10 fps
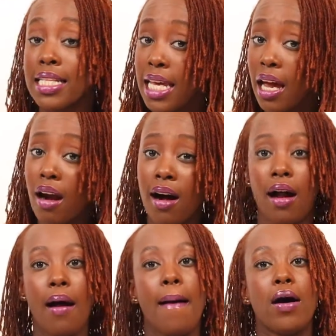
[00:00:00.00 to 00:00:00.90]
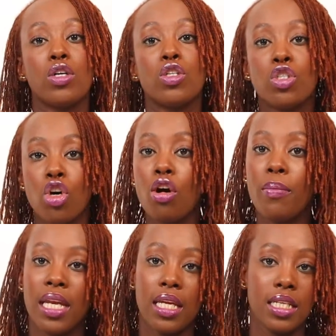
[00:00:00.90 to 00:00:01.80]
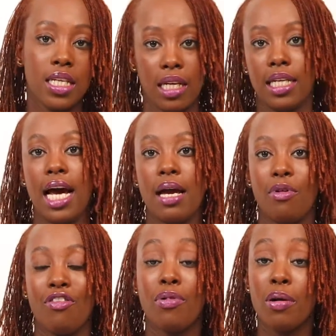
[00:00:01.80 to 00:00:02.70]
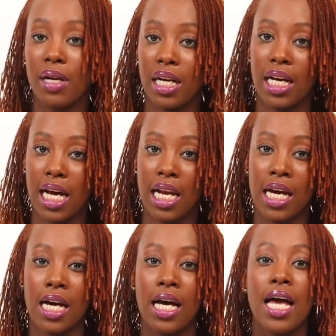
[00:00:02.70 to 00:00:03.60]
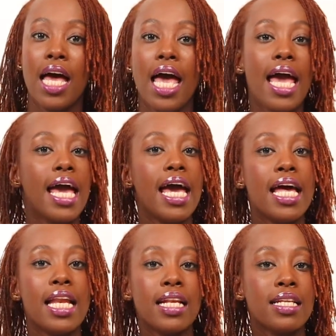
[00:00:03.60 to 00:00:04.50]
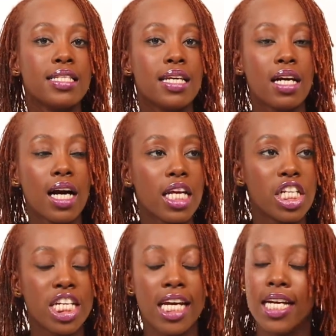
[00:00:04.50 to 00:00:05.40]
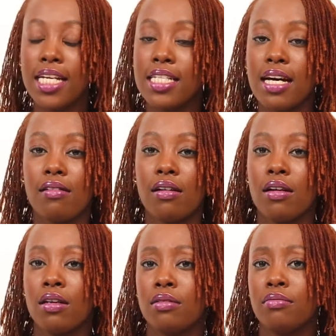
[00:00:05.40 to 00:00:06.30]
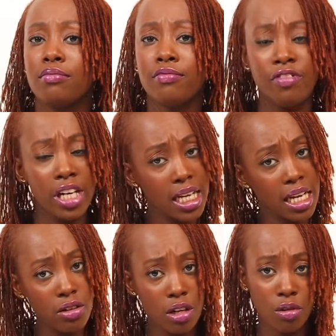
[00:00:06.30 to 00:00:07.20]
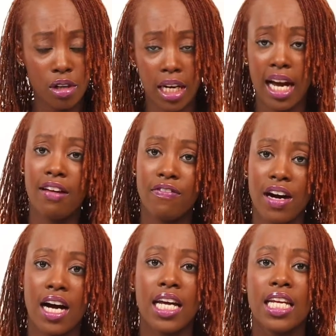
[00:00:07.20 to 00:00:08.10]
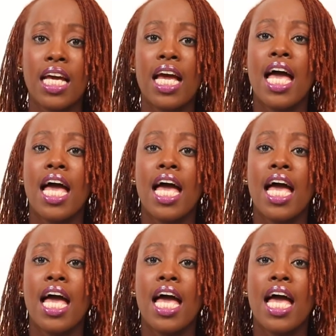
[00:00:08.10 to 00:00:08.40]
There are so many types of permanent color, and the color shades are very natural looking, I find,